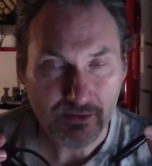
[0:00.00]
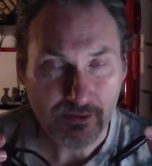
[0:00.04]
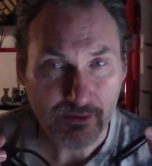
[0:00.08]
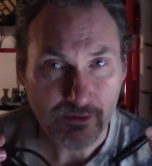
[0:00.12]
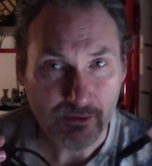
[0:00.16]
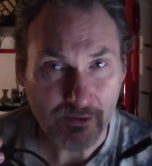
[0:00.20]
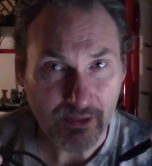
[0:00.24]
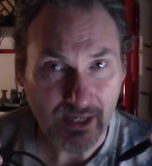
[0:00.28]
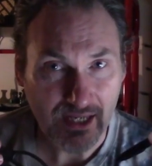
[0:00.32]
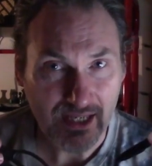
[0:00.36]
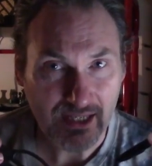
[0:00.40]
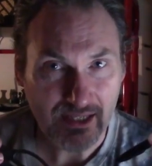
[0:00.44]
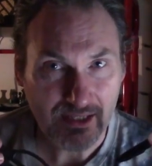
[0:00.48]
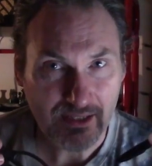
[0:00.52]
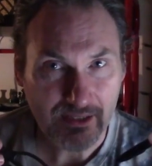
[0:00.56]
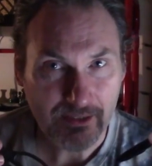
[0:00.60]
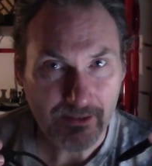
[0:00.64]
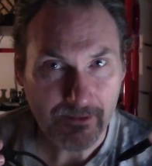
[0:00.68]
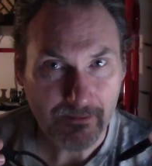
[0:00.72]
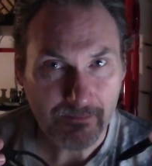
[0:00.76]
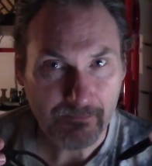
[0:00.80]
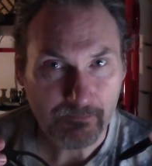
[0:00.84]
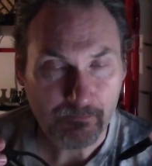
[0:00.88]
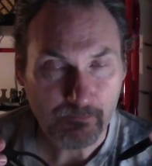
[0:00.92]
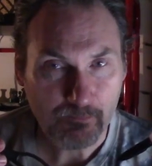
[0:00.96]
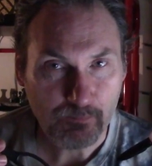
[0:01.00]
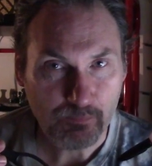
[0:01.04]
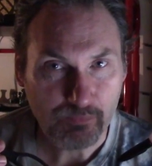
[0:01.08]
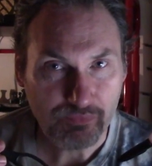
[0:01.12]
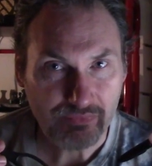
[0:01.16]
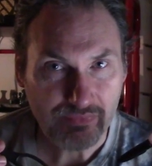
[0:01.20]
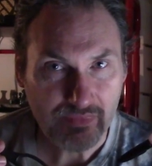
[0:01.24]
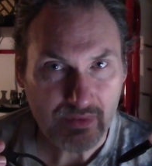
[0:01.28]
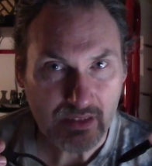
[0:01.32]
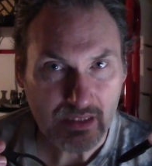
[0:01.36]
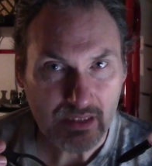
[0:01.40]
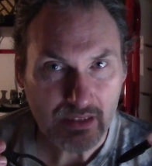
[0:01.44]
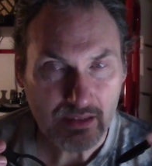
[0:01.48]
right?
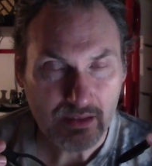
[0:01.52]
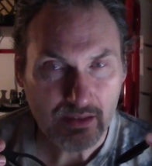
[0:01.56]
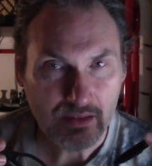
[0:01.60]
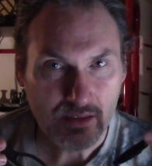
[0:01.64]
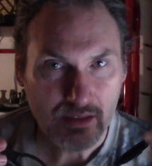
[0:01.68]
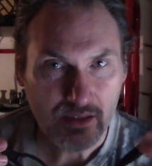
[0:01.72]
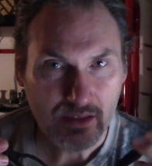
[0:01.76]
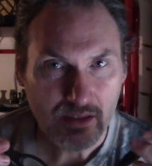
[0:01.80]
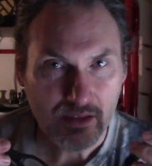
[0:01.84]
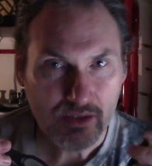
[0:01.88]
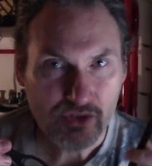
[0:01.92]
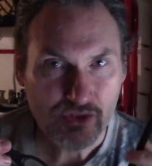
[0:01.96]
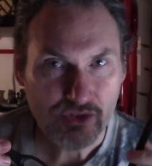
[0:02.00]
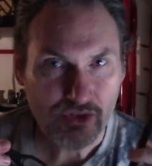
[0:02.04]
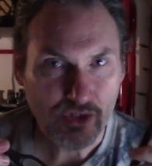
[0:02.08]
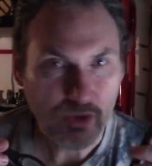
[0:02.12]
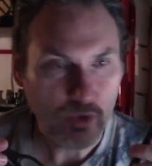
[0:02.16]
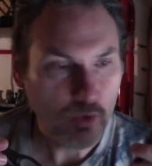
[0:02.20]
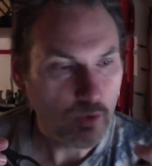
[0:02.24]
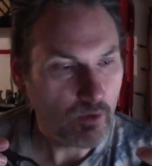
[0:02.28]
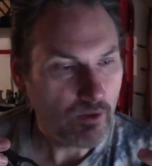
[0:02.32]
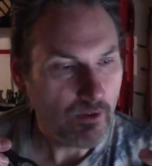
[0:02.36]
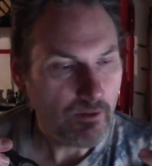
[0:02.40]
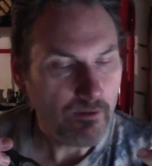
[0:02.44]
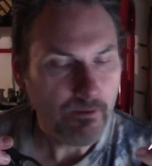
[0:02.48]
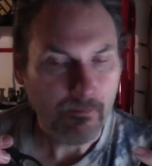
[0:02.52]
So